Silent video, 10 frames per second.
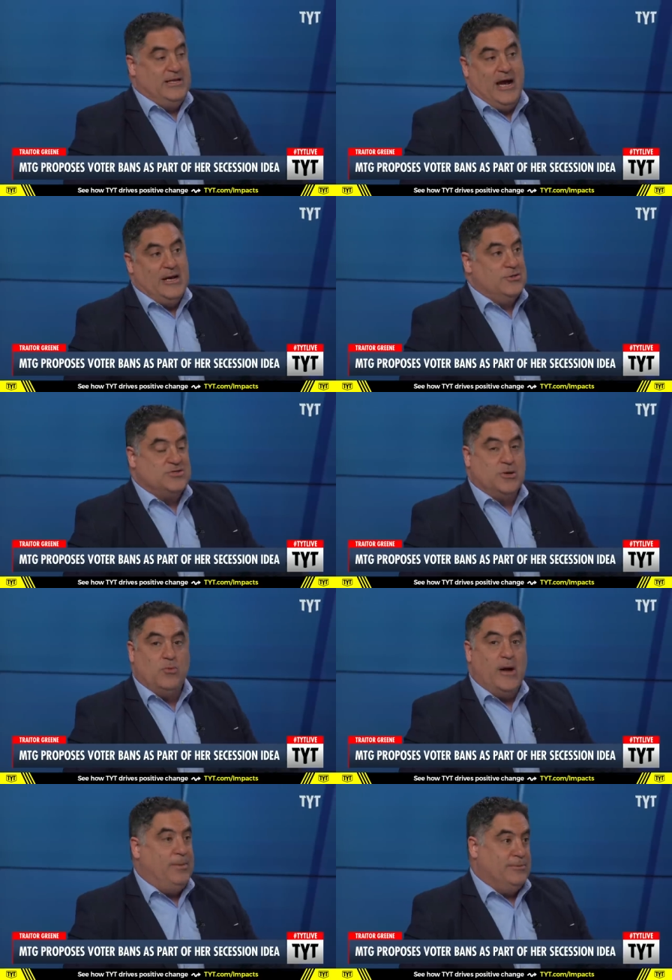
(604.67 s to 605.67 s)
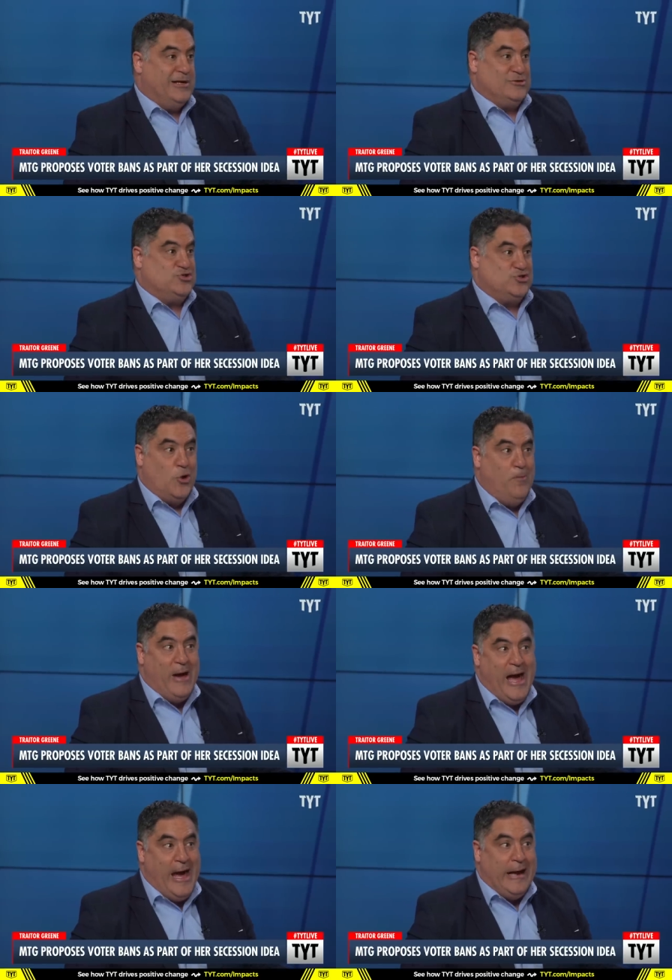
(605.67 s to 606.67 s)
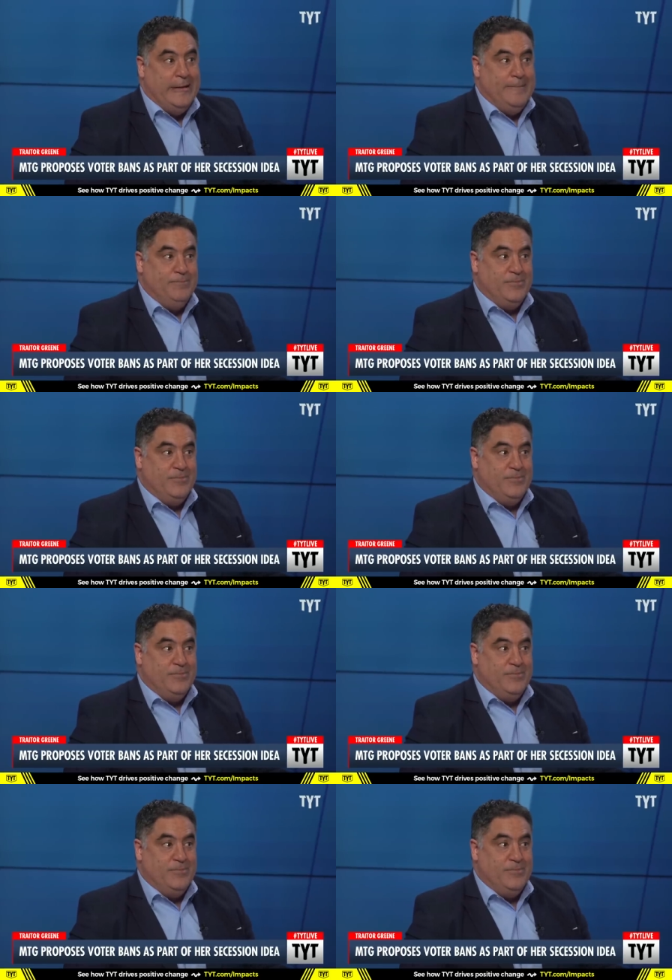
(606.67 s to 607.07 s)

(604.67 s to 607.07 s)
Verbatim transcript: I know some white people that are so bad,